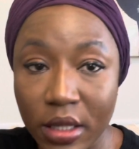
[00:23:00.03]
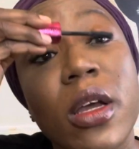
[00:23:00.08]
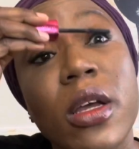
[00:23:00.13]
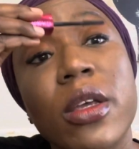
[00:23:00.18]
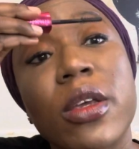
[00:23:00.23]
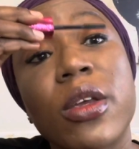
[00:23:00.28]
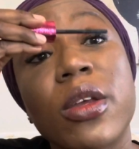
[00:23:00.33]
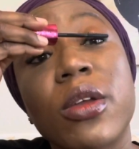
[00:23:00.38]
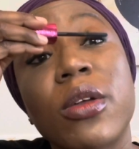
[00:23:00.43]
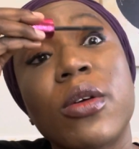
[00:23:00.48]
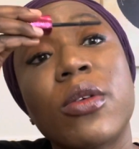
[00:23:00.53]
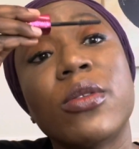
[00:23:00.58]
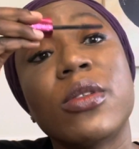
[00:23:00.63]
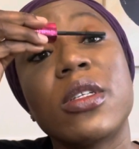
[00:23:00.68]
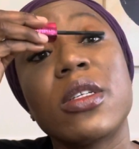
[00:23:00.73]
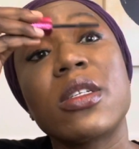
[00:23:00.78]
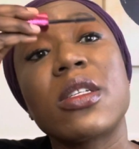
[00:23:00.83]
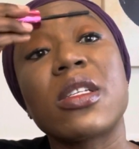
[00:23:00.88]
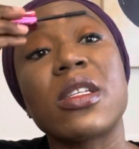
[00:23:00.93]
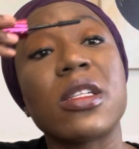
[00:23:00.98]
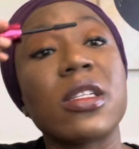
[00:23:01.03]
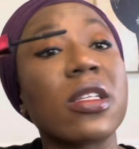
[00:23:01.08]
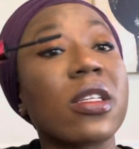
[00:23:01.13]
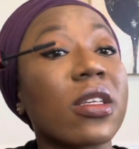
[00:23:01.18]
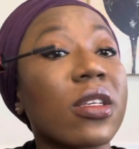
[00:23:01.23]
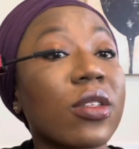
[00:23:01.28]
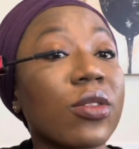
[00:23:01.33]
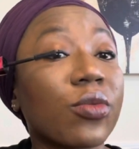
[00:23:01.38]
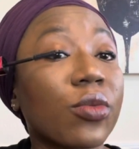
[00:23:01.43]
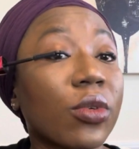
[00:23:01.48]
you know, this city is
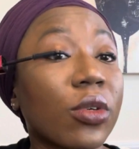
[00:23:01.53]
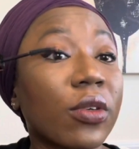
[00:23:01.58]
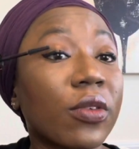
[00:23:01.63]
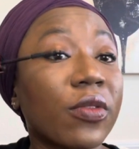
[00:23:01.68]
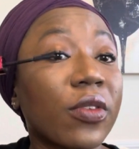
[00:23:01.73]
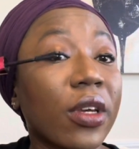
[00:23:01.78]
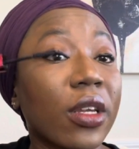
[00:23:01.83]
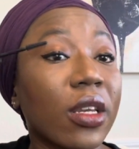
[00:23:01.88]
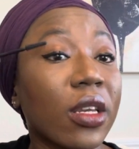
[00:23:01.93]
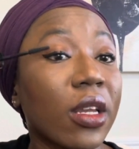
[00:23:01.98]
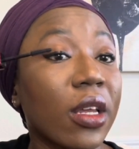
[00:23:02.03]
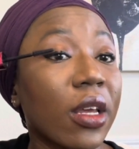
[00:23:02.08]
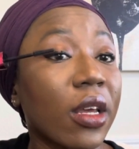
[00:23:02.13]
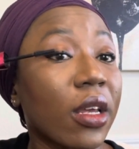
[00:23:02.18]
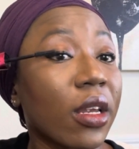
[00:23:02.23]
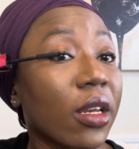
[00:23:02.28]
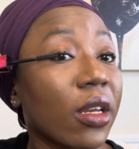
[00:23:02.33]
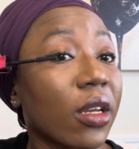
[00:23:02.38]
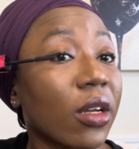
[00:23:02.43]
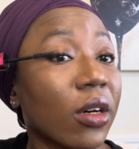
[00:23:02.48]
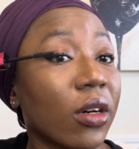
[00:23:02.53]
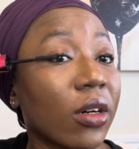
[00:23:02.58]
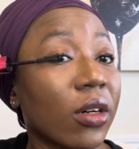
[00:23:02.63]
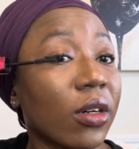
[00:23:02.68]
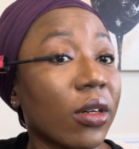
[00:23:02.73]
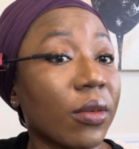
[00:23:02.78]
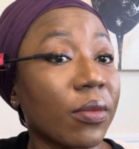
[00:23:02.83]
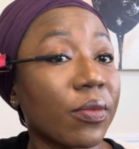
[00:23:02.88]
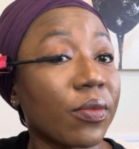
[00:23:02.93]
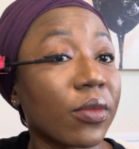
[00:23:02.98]
rough, and then
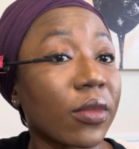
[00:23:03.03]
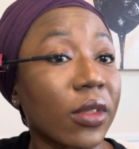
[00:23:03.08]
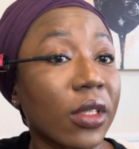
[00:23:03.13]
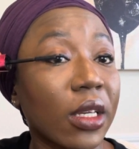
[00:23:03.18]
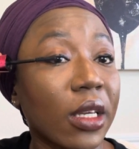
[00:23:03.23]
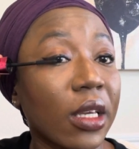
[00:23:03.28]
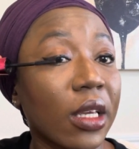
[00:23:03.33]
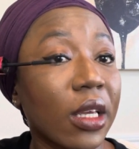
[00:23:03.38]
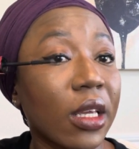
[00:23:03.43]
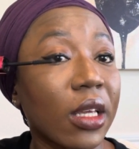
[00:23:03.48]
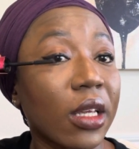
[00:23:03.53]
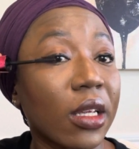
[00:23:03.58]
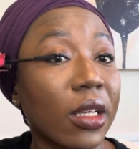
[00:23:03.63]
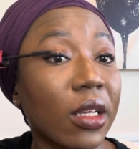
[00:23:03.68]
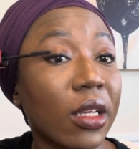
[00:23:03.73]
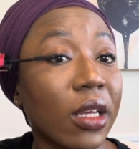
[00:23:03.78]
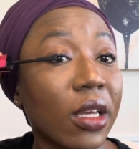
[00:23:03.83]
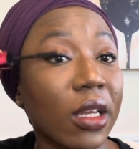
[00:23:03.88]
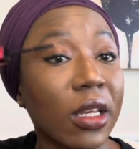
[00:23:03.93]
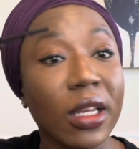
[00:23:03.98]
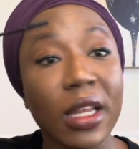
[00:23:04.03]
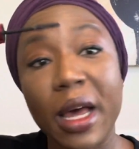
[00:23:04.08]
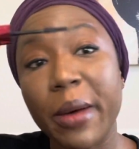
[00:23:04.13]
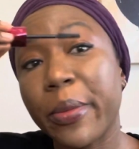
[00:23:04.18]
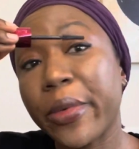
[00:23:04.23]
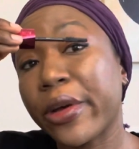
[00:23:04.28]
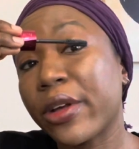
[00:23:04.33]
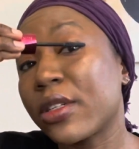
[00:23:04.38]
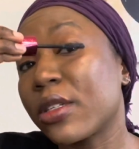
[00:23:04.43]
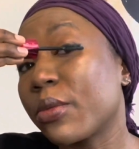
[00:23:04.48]
and that
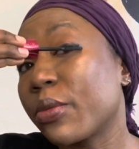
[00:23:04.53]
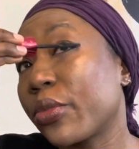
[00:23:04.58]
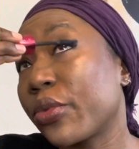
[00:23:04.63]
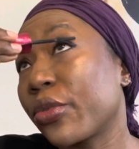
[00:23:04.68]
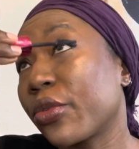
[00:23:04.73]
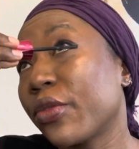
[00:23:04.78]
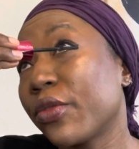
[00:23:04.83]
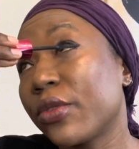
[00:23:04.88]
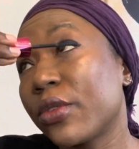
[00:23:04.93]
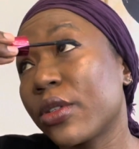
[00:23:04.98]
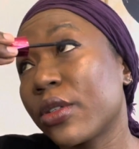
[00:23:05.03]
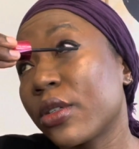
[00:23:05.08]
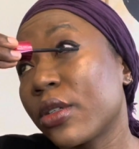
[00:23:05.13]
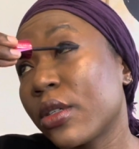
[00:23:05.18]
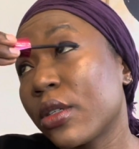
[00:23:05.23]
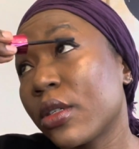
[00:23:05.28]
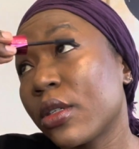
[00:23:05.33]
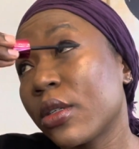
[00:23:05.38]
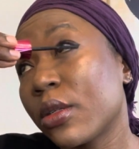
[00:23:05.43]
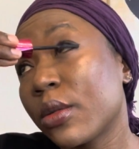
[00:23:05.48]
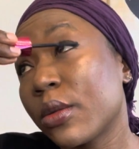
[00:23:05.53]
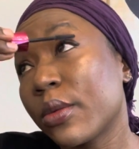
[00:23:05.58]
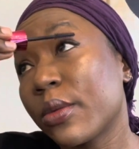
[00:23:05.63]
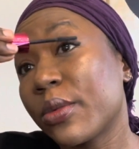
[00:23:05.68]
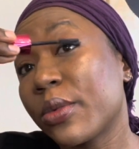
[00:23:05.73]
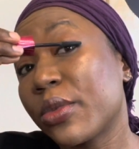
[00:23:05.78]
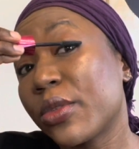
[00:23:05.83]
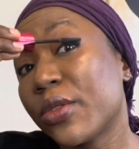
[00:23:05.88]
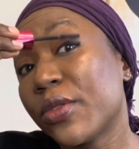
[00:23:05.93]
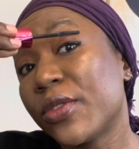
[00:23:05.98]
person
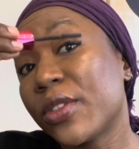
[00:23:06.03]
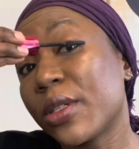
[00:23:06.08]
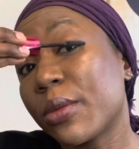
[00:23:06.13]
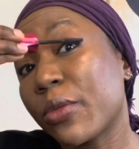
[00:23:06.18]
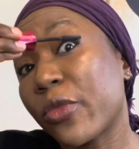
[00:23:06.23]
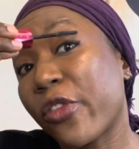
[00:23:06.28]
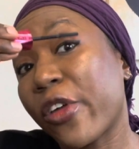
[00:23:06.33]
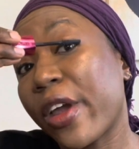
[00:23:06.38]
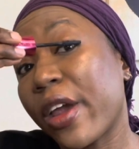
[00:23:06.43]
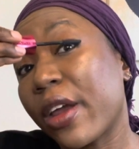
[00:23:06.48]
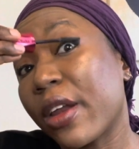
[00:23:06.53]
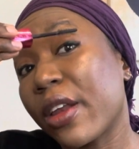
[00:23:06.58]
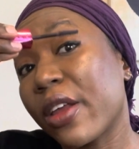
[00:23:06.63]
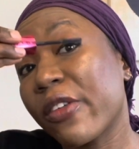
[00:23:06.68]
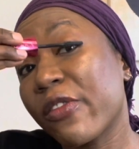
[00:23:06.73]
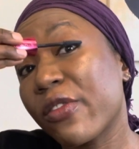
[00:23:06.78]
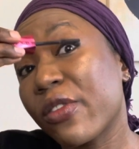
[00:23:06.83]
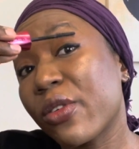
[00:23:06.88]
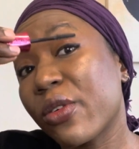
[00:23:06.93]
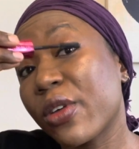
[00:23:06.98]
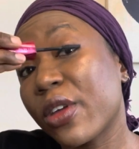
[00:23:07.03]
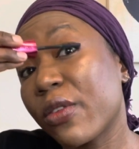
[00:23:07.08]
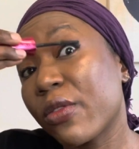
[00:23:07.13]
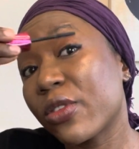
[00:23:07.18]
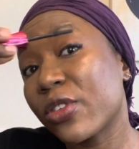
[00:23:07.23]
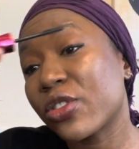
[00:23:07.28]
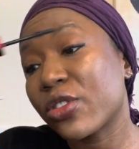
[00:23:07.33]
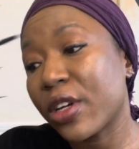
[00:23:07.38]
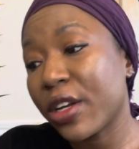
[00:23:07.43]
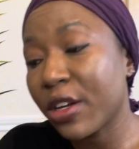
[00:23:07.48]
proved him right. Even though he was
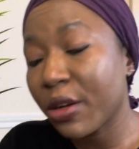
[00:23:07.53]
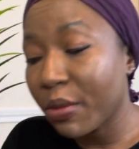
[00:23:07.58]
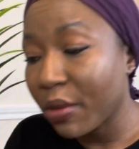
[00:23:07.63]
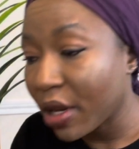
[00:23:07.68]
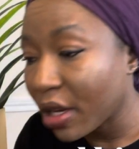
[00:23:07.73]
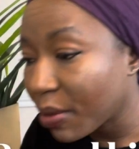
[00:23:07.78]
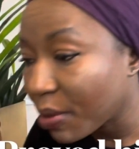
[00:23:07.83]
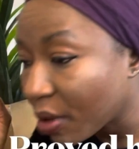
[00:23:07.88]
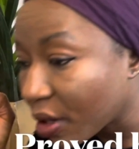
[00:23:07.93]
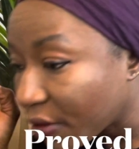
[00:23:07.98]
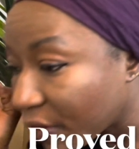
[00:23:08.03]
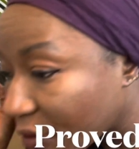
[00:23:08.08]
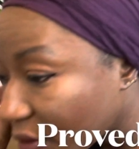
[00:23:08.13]
trying to make me feel